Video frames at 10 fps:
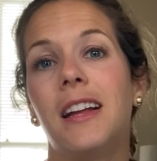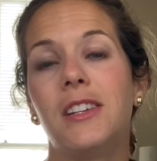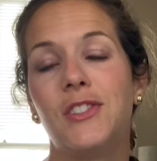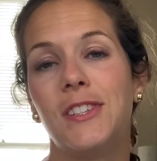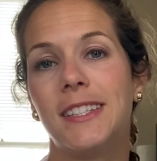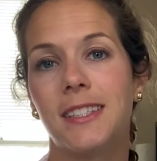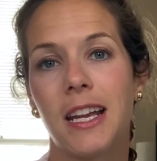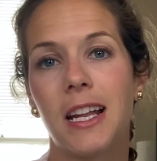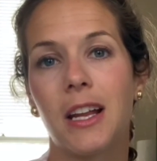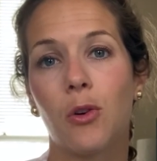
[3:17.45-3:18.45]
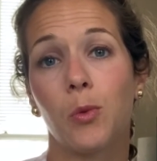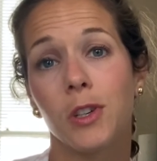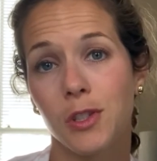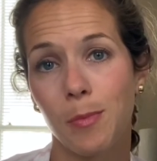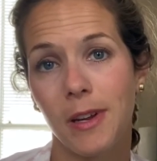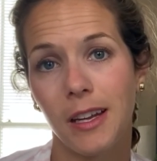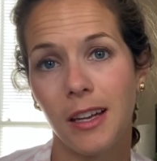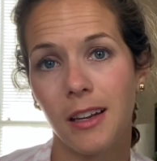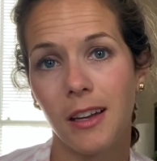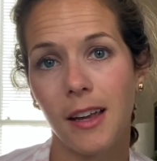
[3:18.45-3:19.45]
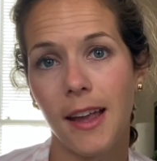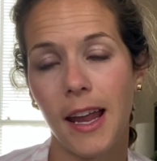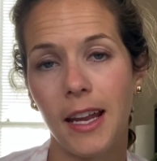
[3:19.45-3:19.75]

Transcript: and she stayed there worshiping